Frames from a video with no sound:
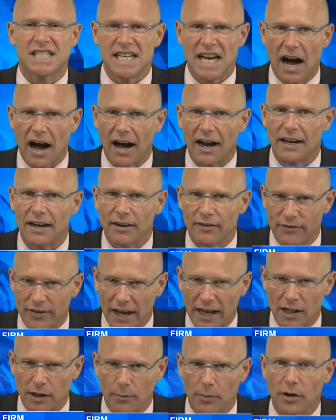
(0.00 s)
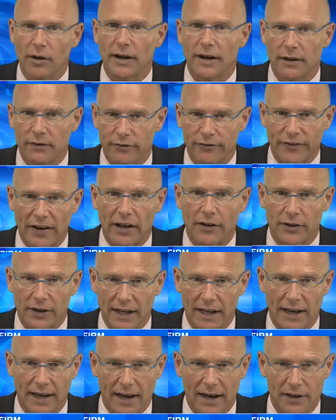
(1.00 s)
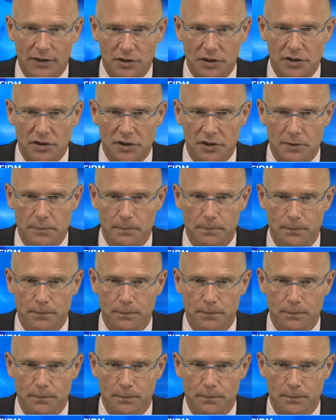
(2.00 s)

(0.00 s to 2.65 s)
not available in felony cases.